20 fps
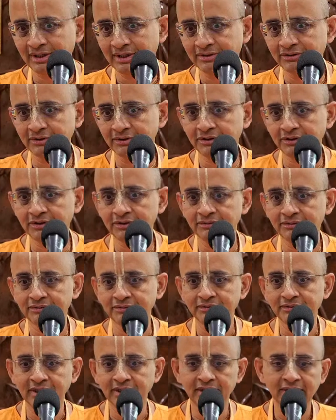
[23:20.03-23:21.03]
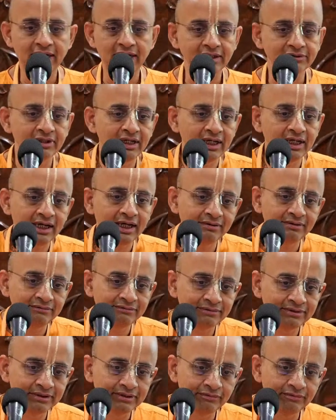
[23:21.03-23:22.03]
So you know, they naturally have,
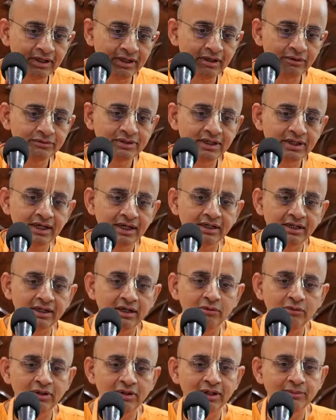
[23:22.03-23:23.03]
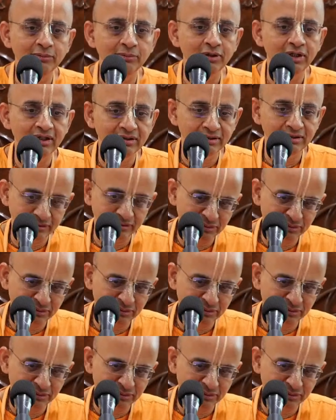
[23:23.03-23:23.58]
every house had a cow and a bull,